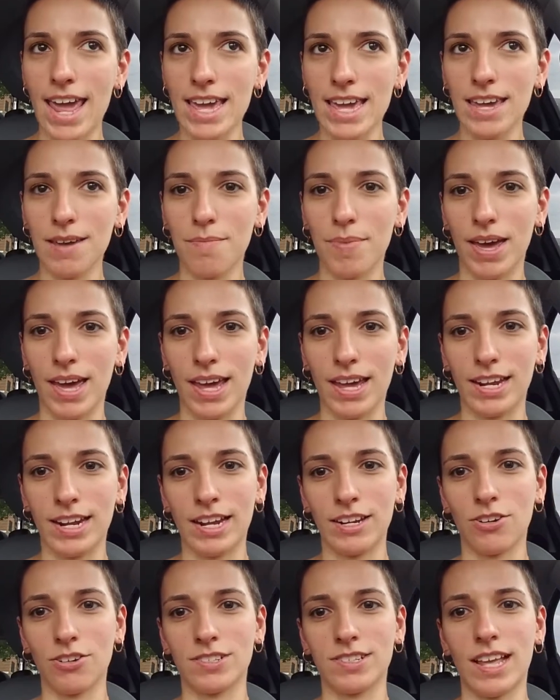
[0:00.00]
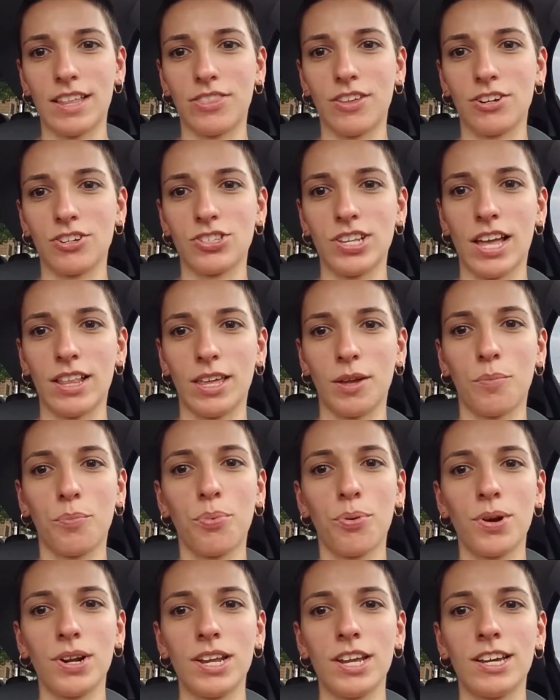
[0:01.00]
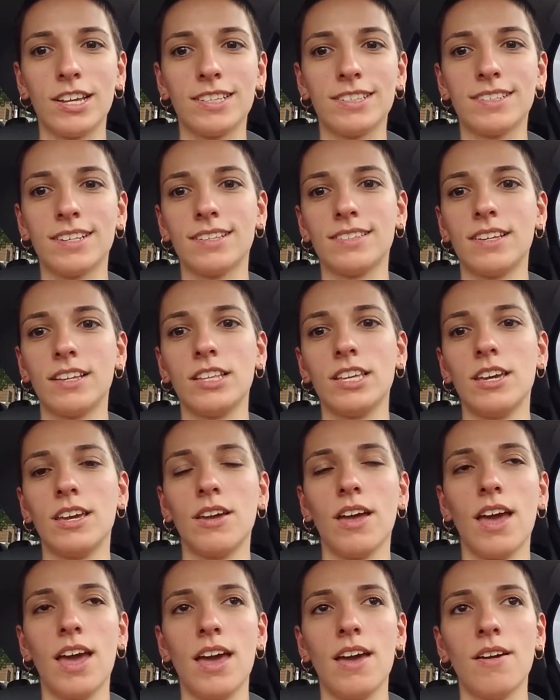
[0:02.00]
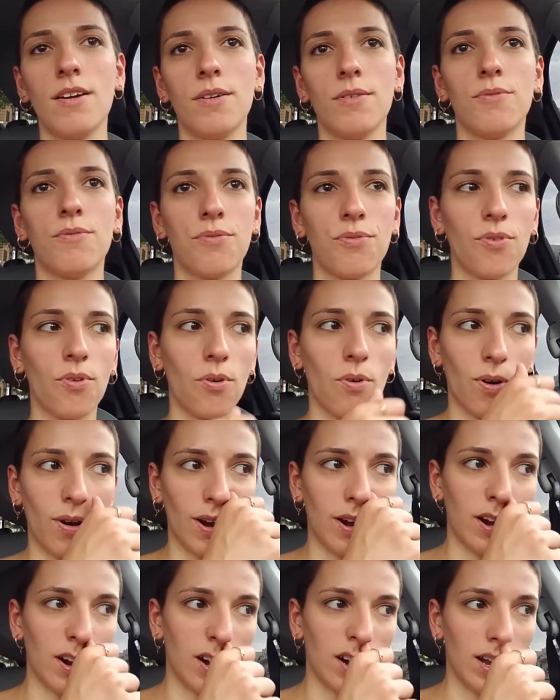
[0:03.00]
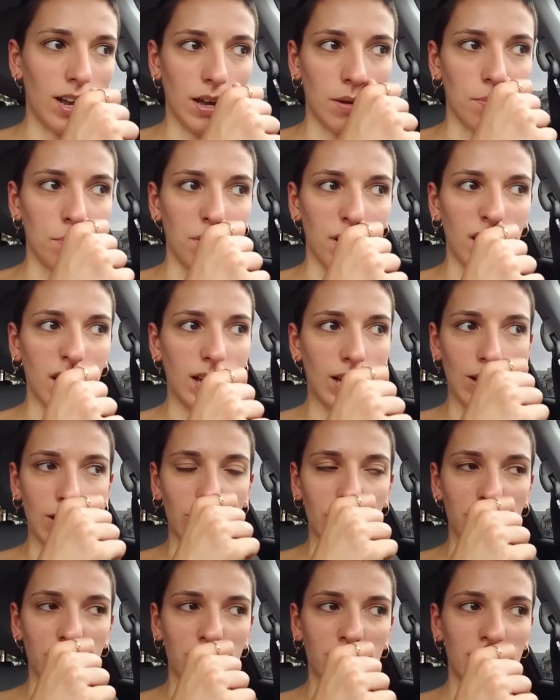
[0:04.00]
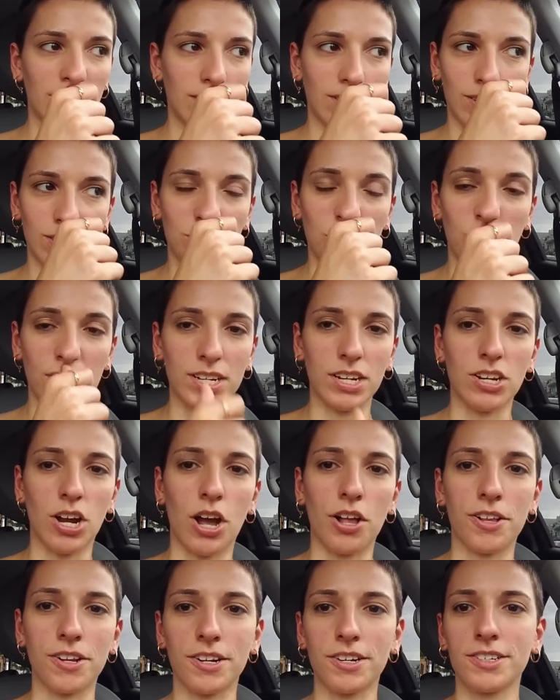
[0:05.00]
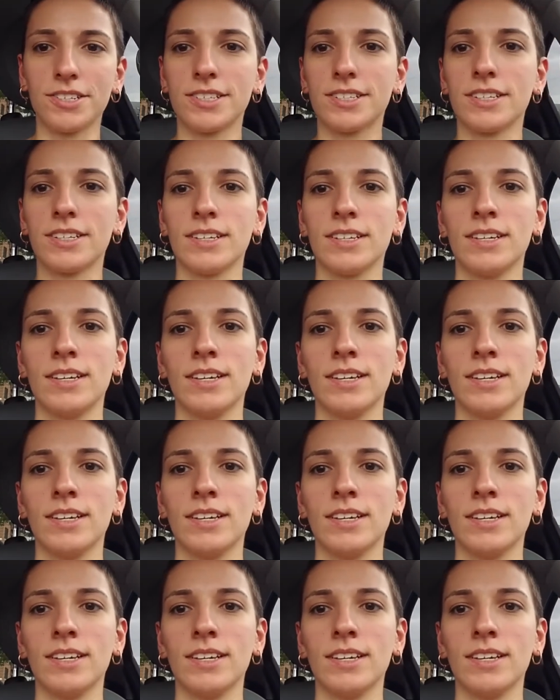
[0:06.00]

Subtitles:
eBay, and I noticed that they're selling pretty consistently for about $20,